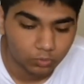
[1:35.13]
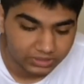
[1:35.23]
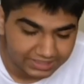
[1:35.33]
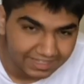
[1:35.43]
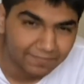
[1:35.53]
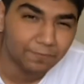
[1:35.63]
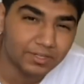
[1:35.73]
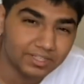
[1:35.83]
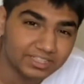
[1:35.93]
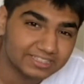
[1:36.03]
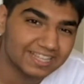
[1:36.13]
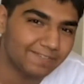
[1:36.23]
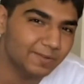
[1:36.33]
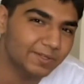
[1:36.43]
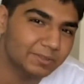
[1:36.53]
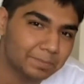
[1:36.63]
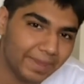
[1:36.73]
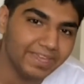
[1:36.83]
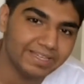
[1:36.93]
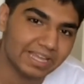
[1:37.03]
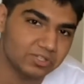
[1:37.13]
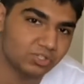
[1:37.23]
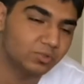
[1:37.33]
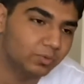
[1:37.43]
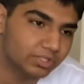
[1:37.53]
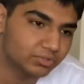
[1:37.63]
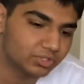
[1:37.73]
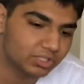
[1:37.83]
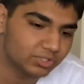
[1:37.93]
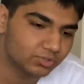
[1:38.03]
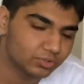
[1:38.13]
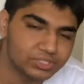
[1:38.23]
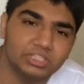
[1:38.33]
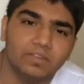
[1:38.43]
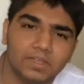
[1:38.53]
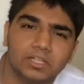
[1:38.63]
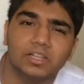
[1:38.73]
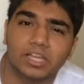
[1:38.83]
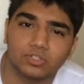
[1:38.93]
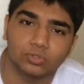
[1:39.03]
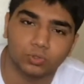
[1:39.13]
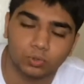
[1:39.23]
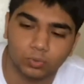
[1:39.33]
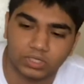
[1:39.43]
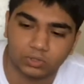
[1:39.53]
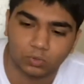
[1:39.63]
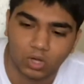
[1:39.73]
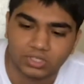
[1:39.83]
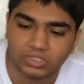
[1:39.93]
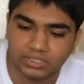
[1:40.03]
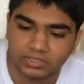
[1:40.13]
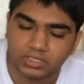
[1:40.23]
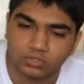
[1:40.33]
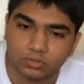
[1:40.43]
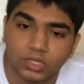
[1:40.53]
definitely pay attention when your teacher is giving a lecture or when you're watching a lecture.